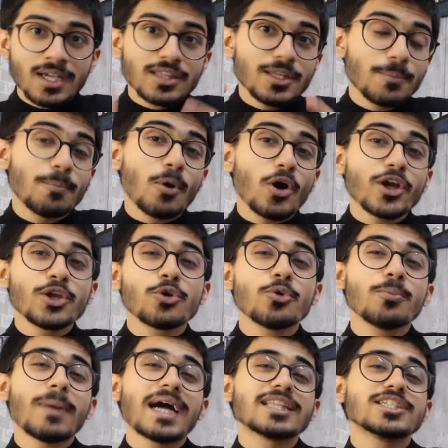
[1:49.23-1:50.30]
The boy
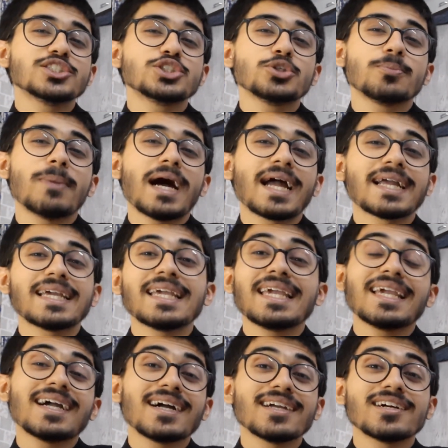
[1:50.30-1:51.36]
who managed to bag
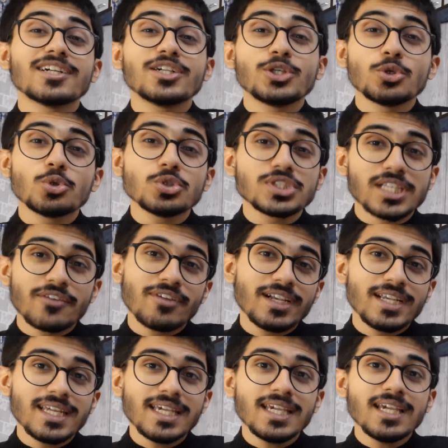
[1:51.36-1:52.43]
AIR
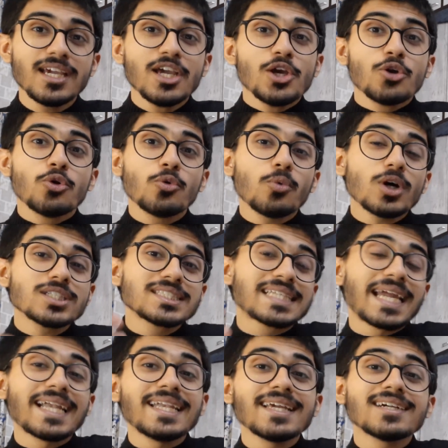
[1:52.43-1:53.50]
270, who was
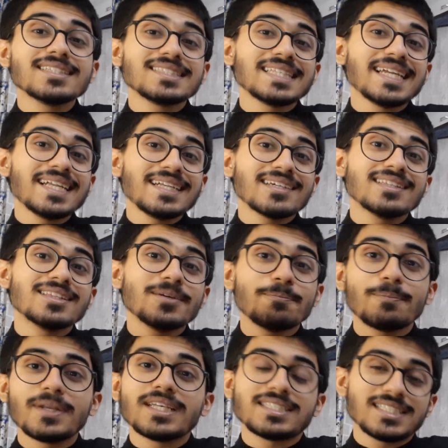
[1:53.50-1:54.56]
getting a seat in the
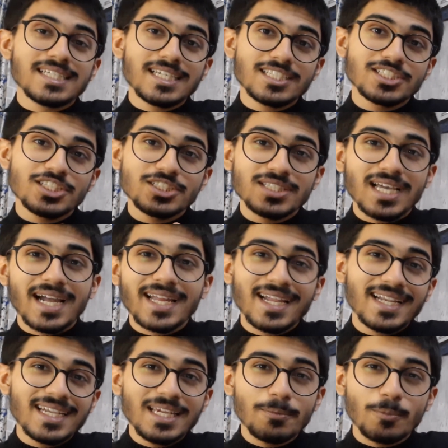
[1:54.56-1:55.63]
prestigious
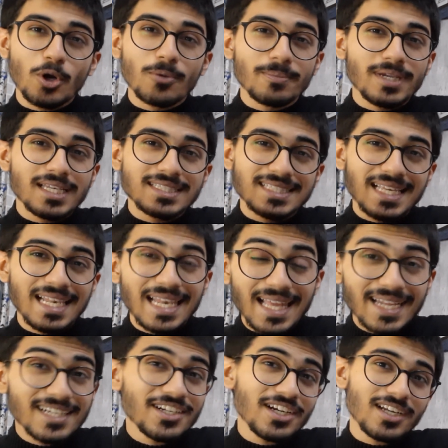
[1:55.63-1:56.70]
IIT Bombay's
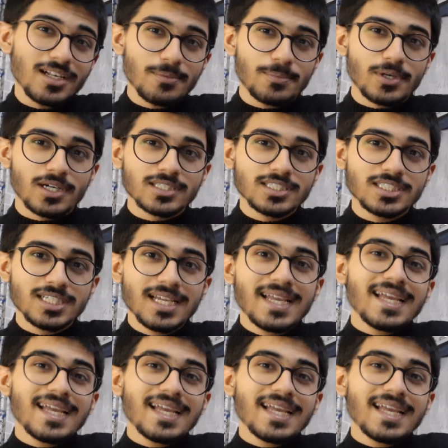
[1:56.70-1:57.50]
electrical branch,